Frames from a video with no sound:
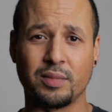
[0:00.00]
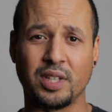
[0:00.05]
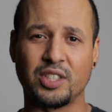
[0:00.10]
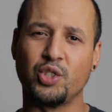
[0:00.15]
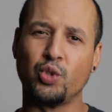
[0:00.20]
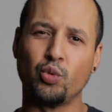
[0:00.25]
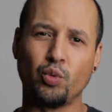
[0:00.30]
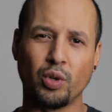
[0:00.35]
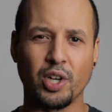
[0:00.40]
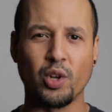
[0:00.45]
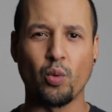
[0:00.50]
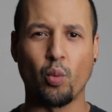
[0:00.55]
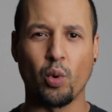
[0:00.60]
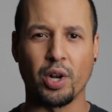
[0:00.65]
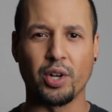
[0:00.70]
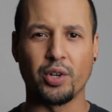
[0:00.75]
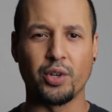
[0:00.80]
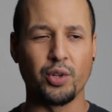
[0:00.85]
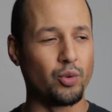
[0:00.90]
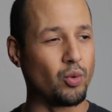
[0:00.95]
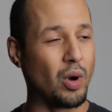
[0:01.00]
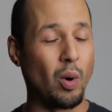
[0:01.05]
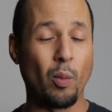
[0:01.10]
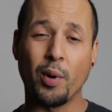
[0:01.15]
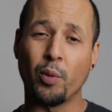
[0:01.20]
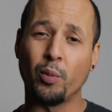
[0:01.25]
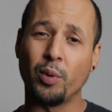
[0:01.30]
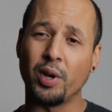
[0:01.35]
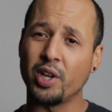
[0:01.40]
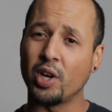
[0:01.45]
that you really want to do.
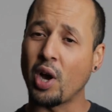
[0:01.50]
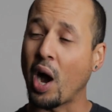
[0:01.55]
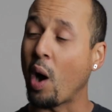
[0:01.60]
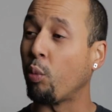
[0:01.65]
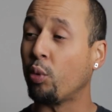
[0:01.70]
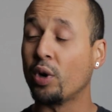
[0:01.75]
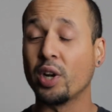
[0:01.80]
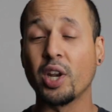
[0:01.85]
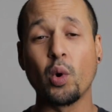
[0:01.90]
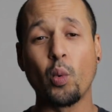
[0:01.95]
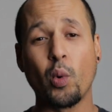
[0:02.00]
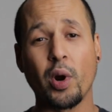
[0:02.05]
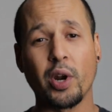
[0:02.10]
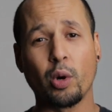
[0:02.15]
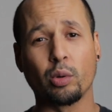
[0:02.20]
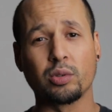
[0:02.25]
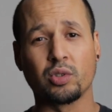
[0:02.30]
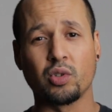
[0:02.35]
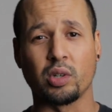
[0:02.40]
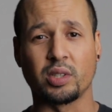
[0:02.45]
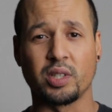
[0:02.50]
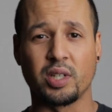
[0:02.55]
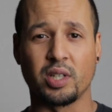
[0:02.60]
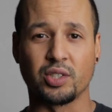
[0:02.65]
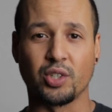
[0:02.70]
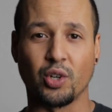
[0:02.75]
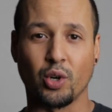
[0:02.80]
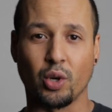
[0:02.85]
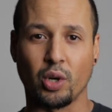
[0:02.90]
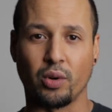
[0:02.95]
I really want to go talk to this
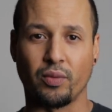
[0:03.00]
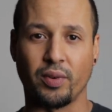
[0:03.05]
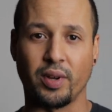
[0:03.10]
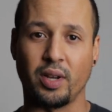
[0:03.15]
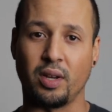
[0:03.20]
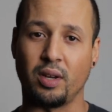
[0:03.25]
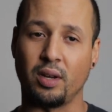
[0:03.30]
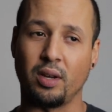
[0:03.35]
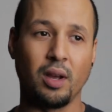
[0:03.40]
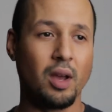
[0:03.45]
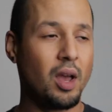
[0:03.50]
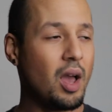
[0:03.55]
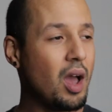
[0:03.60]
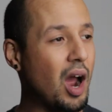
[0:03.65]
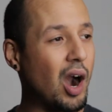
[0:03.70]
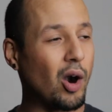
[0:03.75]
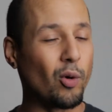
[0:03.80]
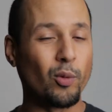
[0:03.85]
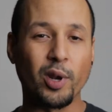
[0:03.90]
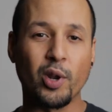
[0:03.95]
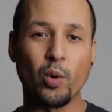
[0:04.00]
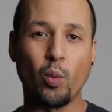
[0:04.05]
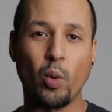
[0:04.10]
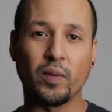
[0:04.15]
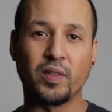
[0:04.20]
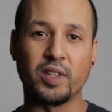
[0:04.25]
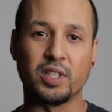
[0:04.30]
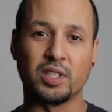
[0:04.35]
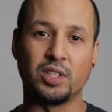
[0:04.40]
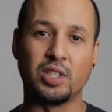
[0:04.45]
girl over here. I really want
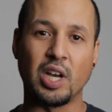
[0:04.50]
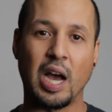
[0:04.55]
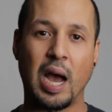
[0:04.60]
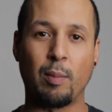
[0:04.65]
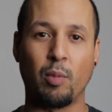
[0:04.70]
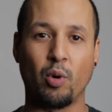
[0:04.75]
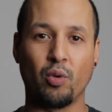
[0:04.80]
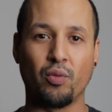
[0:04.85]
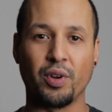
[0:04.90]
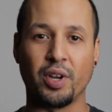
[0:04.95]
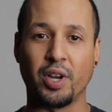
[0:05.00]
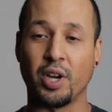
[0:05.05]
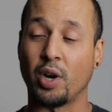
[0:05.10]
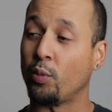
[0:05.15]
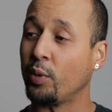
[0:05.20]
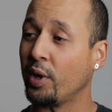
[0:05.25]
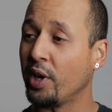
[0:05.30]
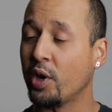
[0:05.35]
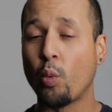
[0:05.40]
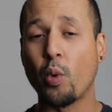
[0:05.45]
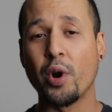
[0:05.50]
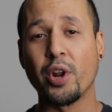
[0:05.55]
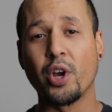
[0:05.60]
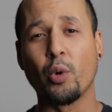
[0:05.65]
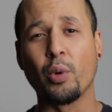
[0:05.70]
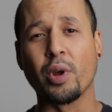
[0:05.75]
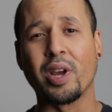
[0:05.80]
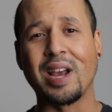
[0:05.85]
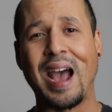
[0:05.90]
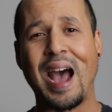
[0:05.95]
this job over here. I really want to go
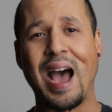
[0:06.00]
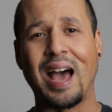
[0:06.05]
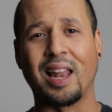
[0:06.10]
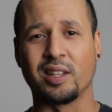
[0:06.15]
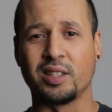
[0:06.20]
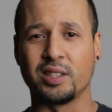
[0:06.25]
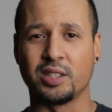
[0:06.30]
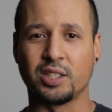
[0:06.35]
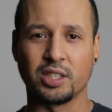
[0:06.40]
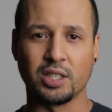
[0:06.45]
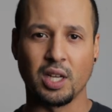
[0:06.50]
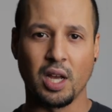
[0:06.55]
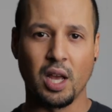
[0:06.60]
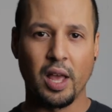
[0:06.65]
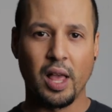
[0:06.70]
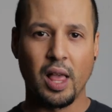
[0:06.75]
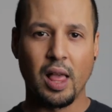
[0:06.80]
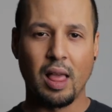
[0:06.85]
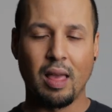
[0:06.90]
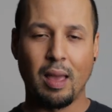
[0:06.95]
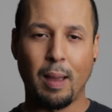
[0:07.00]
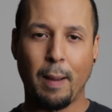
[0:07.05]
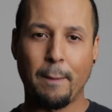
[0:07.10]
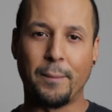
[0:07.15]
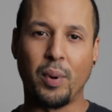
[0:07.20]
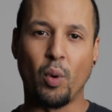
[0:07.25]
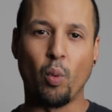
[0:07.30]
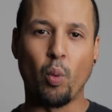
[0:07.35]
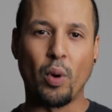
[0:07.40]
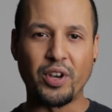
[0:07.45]
to college.
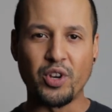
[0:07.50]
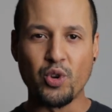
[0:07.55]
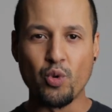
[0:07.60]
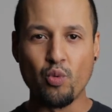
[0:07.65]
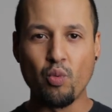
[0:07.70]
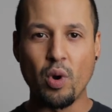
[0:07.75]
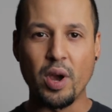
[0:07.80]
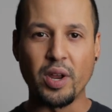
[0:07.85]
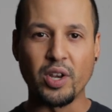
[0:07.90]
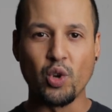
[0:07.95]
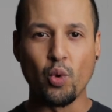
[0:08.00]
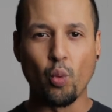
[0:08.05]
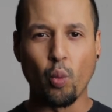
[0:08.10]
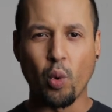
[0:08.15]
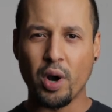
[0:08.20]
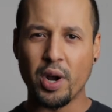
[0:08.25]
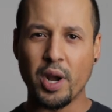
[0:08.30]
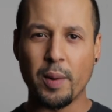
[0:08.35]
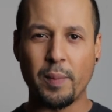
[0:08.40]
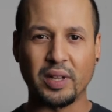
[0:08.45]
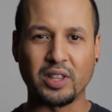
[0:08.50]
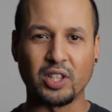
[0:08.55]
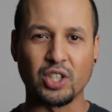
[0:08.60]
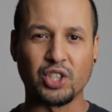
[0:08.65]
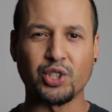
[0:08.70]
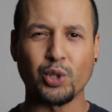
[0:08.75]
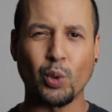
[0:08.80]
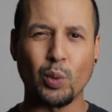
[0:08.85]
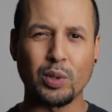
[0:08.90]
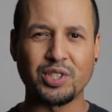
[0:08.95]
But when you worried about the
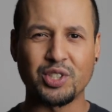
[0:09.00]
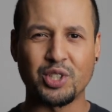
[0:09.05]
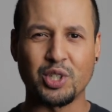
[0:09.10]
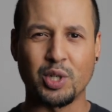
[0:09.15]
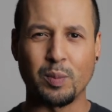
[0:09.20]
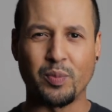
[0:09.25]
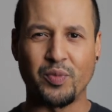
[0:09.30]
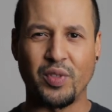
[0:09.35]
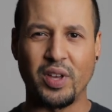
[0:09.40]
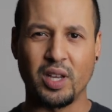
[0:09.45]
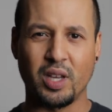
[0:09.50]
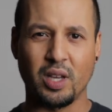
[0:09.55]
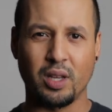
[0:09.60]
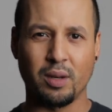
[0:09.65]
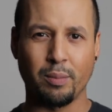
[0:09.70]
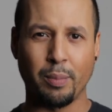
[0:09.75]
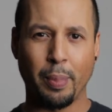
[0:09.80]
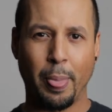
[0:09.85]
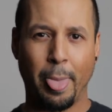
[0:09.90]
short-term thinking,